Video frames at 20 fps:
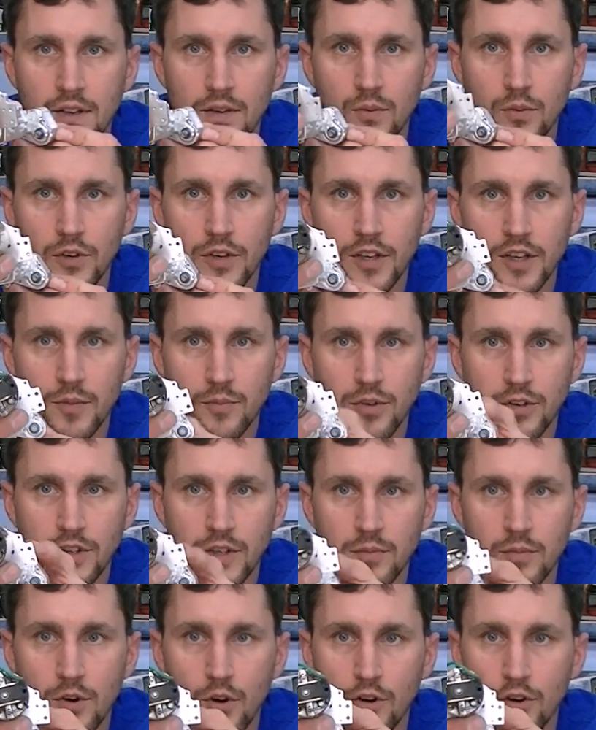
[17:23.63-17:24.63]
We put
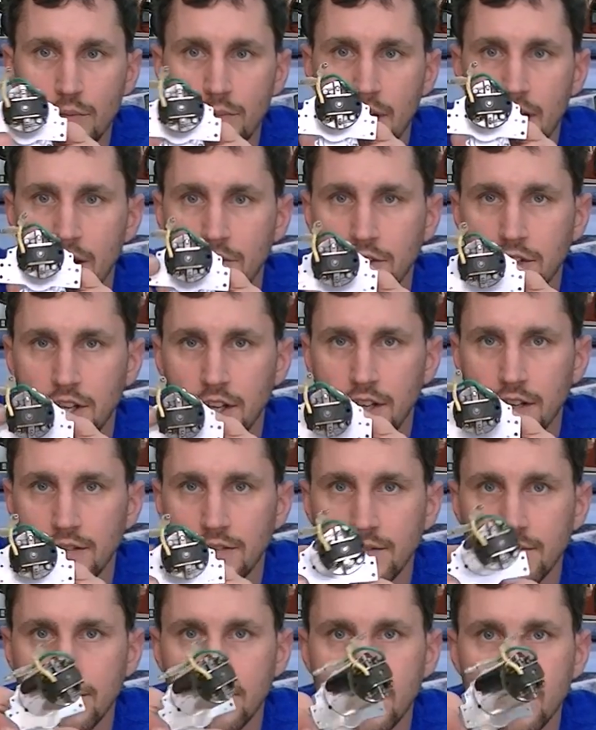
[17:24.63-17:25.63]
the motor mount in
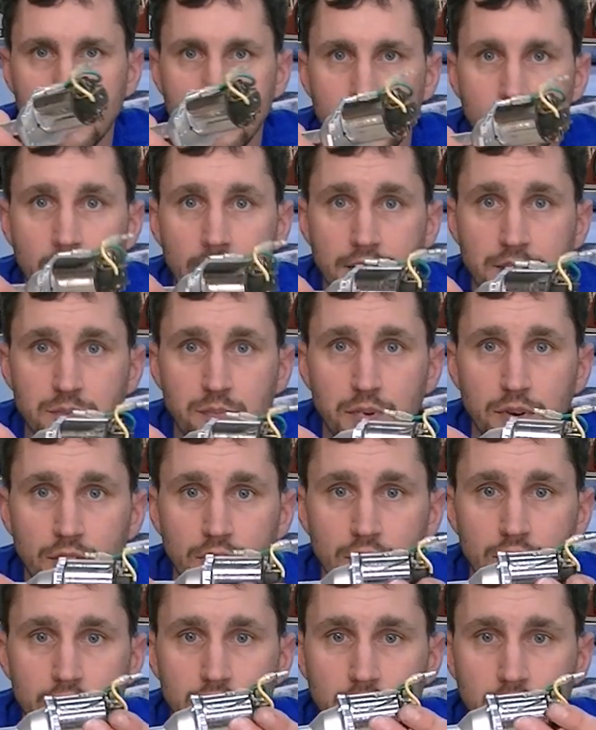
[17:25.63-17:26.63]
as
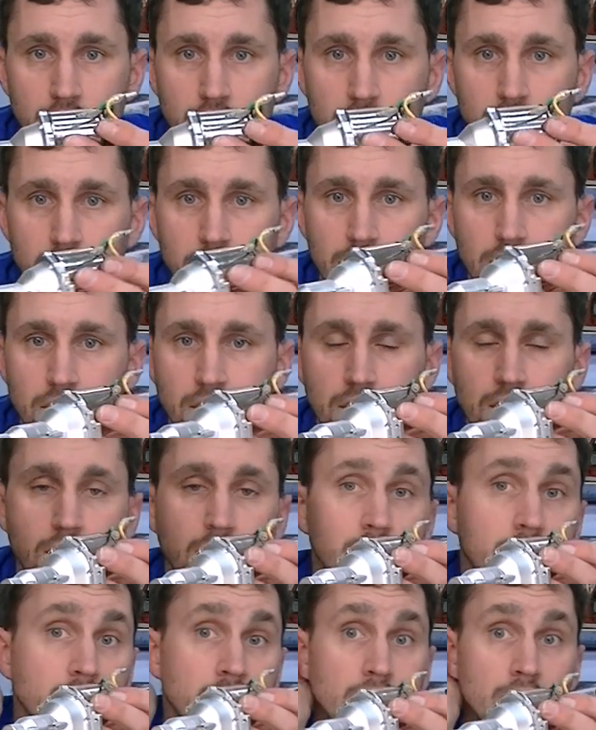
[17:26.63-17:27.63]
per the
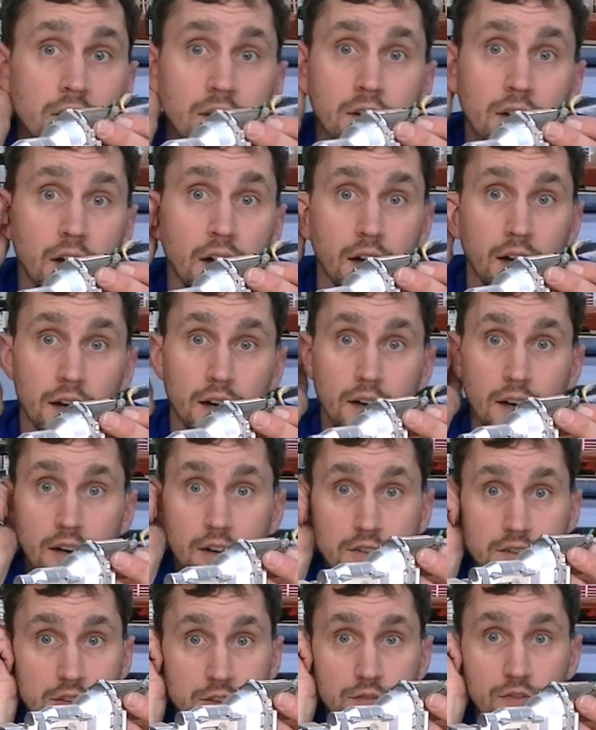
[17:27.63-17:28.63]
uh,
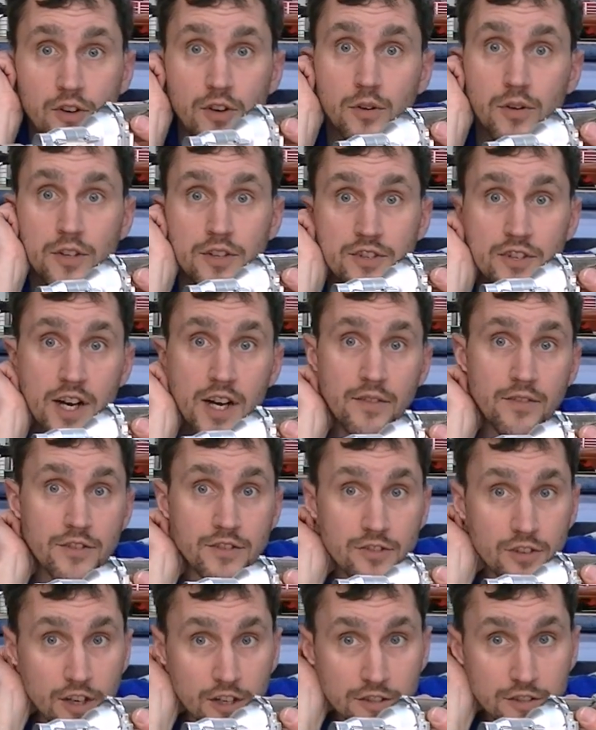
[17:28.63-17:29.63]
RC four-wheel drive
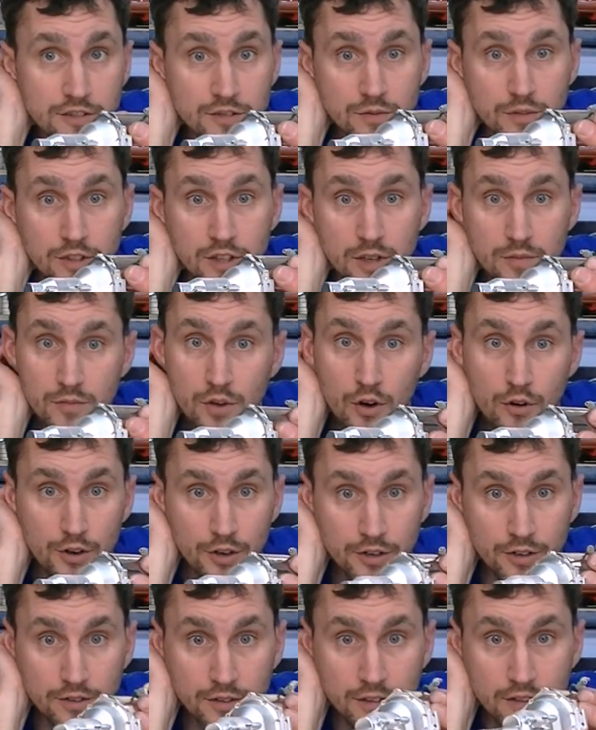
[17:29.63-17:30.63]
instructions with their
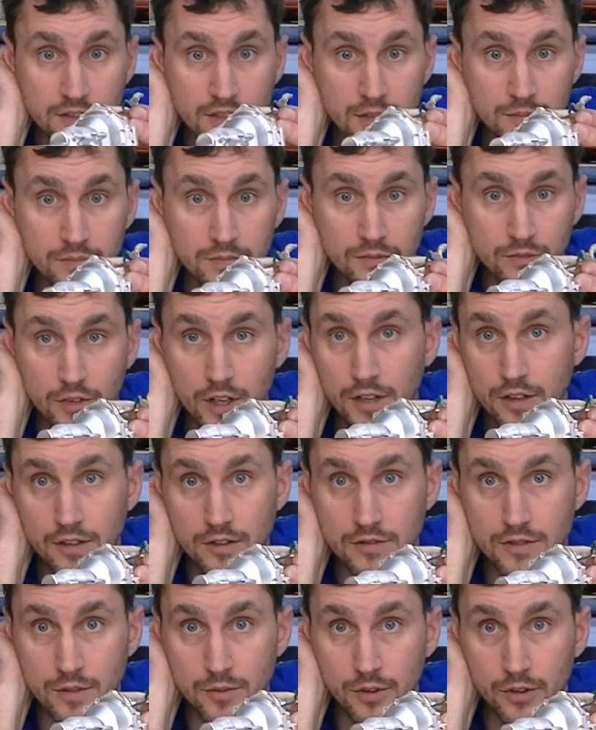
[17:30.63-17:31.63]
motor, except we didn't
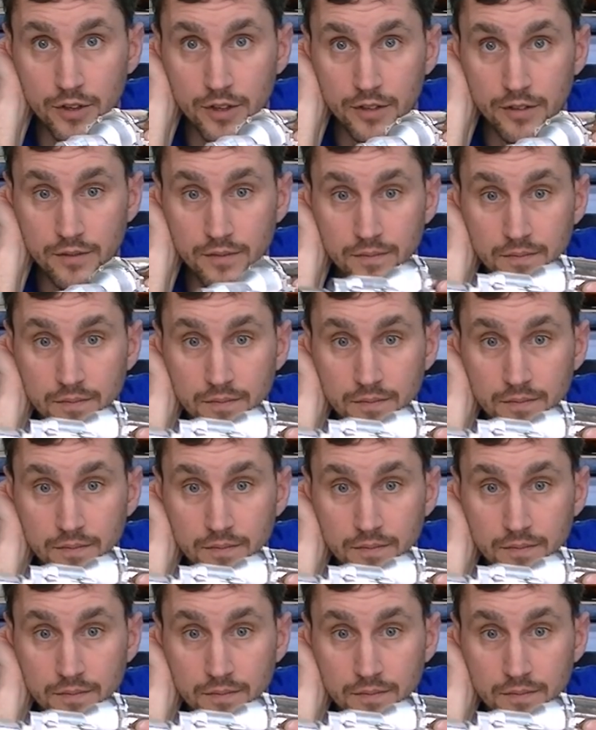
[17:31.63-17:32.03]
use their motor.